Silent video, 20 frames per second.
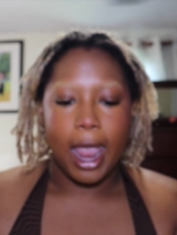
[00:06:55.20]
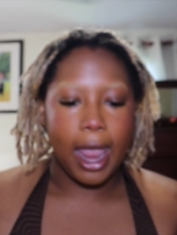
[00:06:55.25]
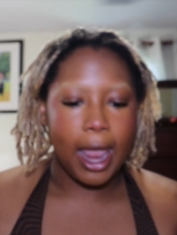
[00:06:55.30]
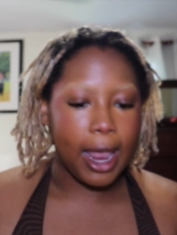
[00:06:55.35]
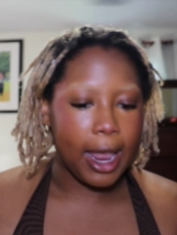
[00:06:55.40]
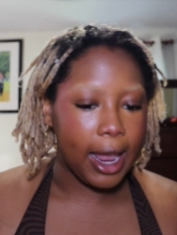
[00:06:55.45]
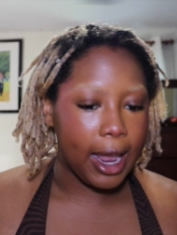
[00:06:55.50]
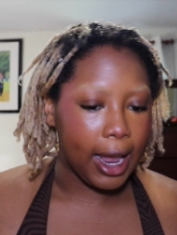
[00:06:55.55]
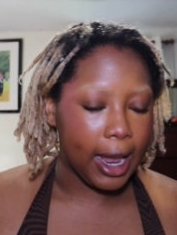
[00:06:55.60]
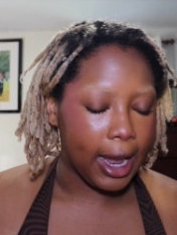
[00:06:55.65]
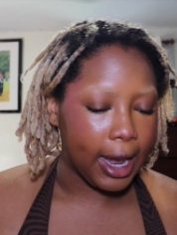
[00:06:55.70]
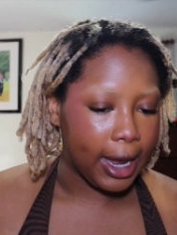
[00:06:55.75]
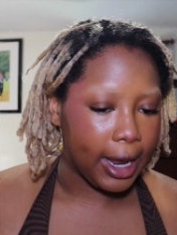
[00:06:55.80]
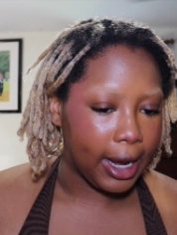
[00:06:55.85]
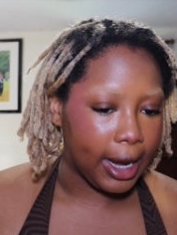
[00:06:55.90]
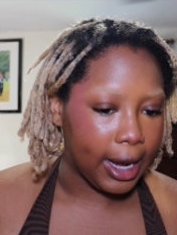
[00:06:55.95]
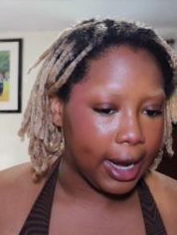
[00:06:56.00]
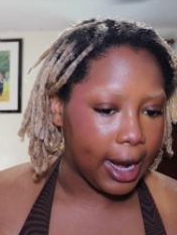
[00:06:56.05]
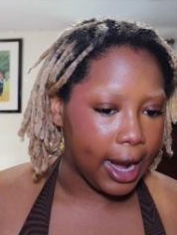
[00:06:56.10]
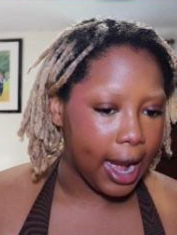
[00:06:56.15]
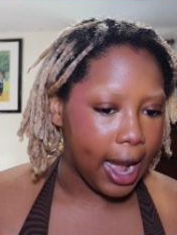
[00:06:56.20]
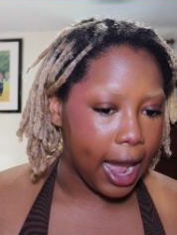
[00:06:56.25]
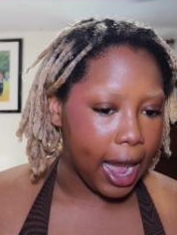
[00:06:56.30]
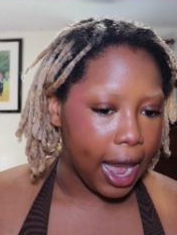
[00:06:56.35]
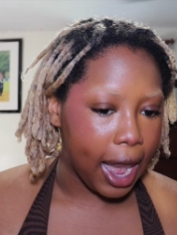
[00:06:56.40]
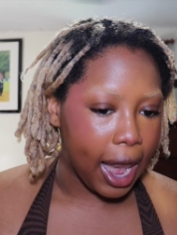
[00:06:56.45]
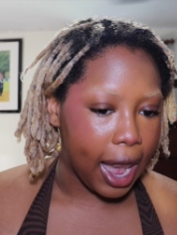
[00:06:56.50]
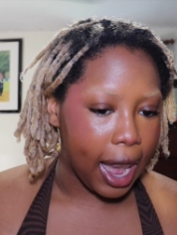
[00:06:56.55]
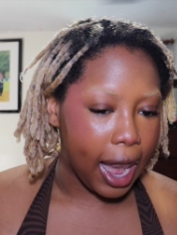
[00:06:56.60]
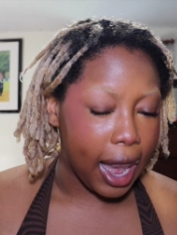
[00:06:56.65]
and
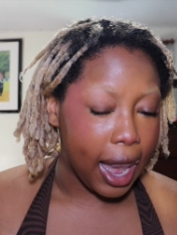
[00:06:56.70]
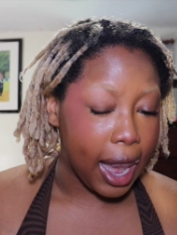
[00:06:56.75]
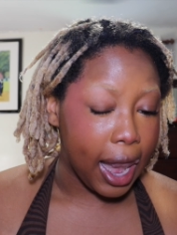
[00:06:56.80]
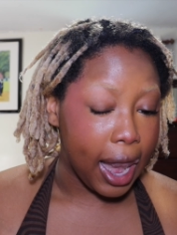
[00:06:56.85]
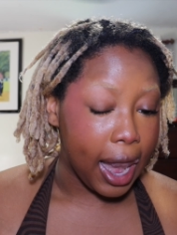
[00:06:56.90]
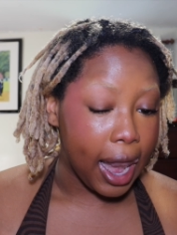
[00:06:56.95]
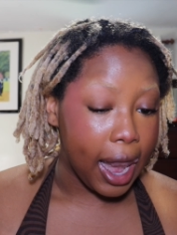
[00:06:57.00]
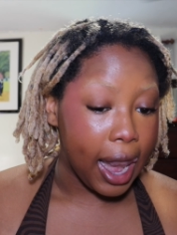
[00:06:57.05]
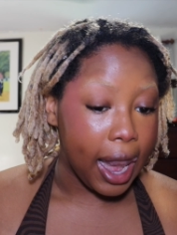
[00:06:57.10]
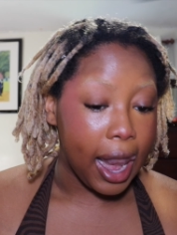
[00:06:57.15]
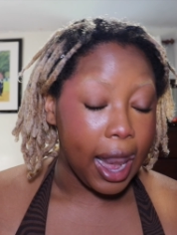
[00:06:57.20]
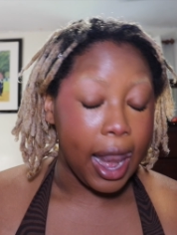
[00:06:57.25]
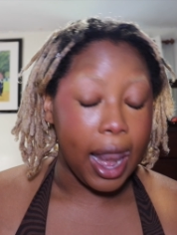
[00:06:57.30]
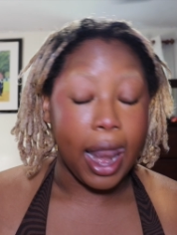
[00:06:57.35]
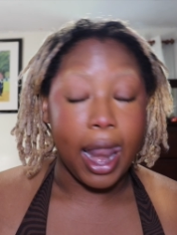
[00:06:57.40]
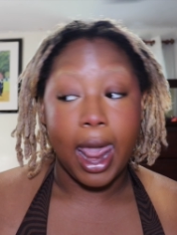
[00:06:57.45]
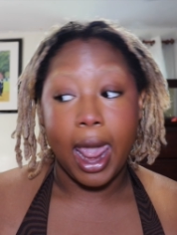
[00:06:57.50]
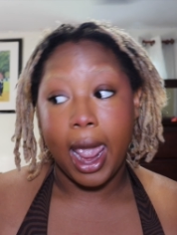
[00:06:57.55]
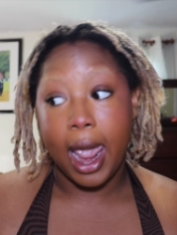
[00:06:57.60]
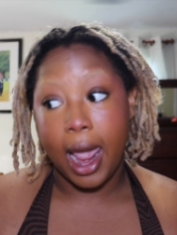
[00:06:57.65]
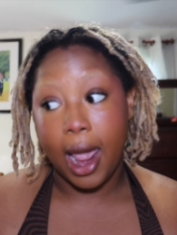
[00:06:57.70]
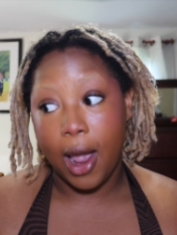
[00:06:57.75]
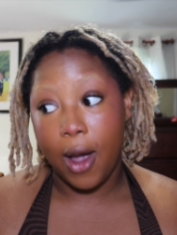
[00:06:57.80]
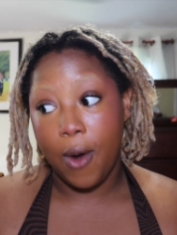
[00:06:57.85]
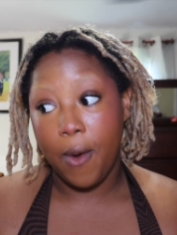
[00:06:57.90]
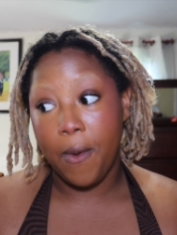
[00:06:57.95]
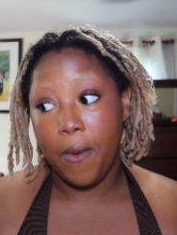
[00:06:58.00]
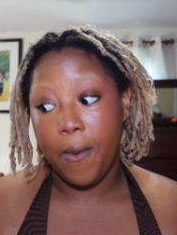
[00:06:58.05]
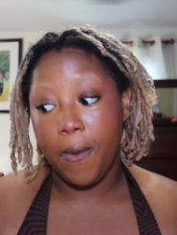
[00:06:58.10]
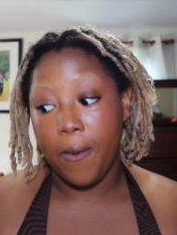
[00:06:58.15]

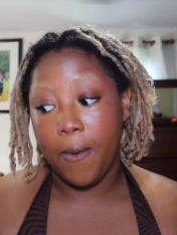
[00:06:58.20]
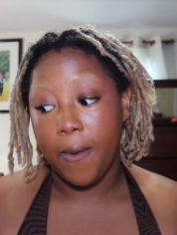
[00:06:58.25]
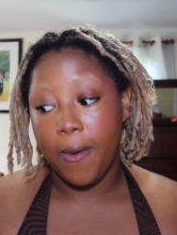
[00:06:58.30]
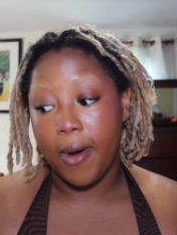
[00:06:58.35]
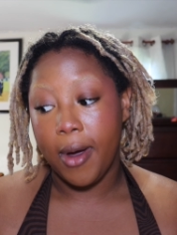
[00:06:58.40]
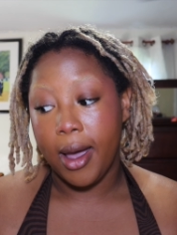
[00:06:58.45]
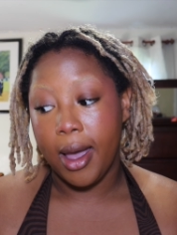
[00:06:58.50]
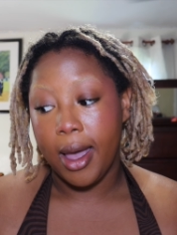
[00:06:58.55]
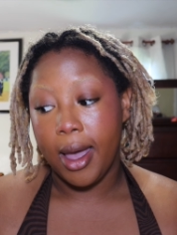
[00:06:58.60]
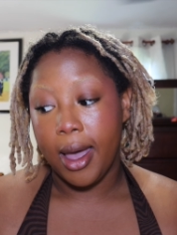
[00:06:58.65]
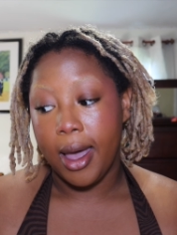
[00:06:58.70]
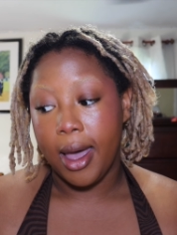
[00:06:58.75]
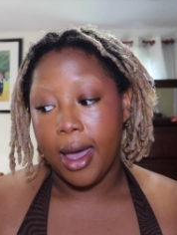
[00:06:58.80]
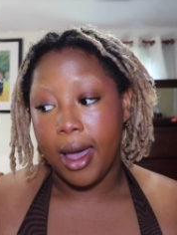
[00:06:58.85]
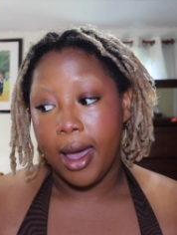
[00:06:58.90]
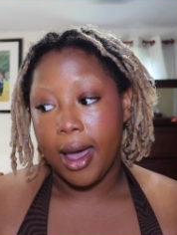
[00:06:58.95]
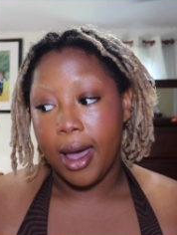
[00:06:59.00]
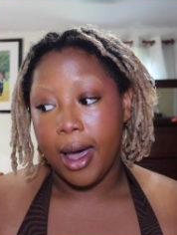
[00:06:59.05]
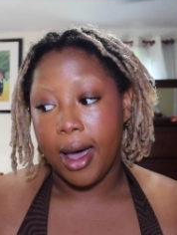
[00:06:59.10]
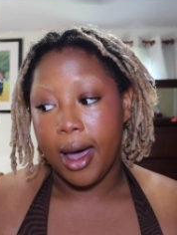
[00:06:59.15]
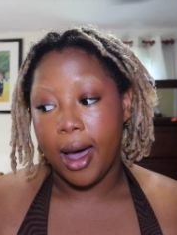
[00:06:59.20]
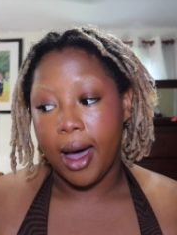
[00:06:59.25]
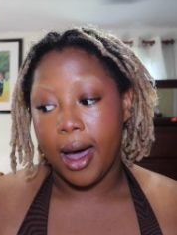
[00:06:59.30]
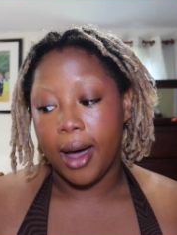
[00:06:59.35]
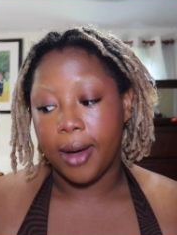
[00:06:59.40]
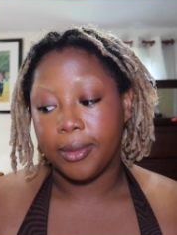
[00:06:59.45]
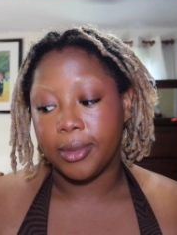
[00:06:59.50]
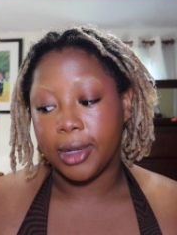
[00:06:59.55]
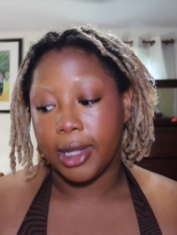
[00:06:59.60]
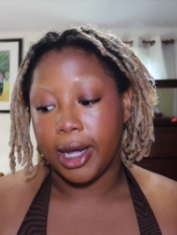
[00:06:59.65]
now
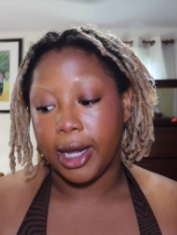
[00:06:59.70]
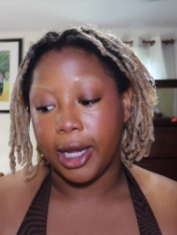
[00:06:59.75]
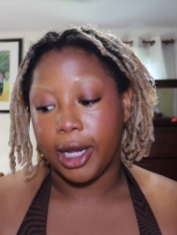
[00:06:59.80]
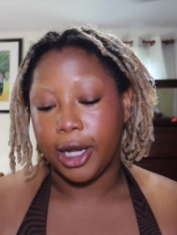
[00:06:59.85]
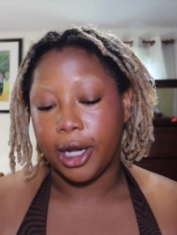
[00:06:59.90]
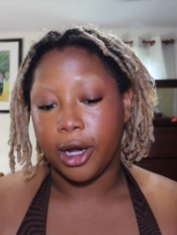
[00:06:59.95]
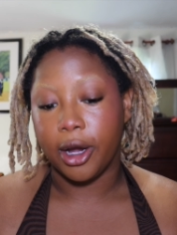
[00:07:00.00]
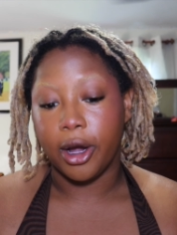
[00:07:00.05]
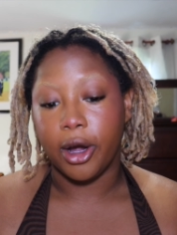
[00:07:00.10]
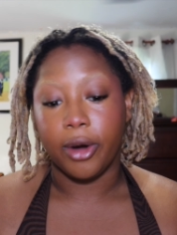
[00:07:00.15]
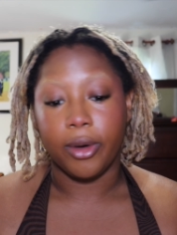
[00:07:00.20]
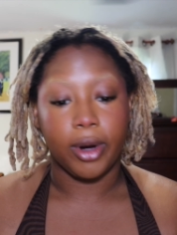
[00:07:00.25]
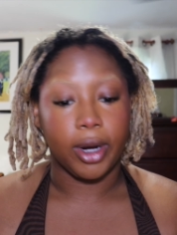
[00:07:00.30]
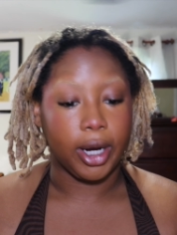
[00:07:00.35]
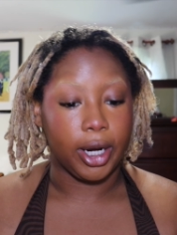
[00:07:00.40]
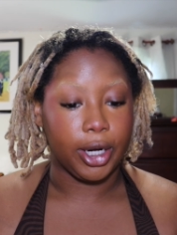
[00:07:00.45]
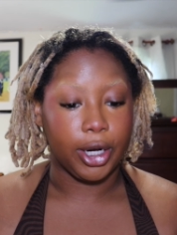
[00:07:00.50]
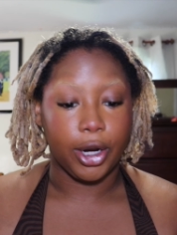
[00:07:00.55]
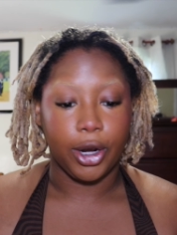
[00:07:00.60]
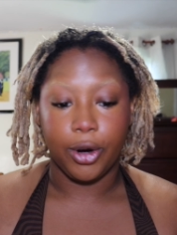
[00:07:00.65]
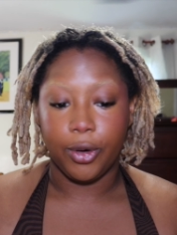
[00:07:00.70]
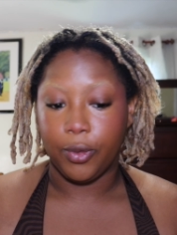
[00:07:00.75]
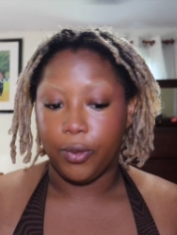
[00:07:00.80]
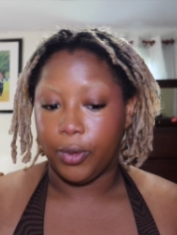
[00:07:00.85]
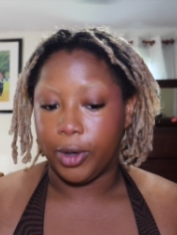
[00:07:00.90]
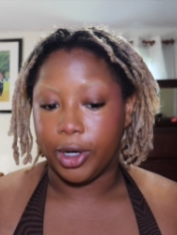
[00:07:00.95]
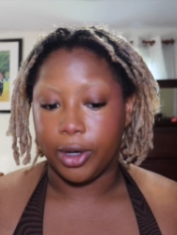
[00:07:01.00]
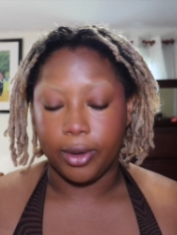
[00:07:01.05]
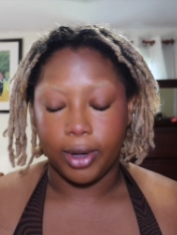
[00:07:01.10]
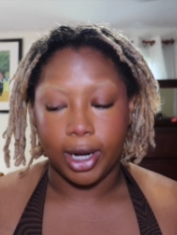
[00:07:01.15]
I'm like, okay, no,
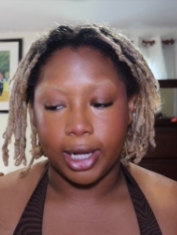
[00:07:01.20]
we don't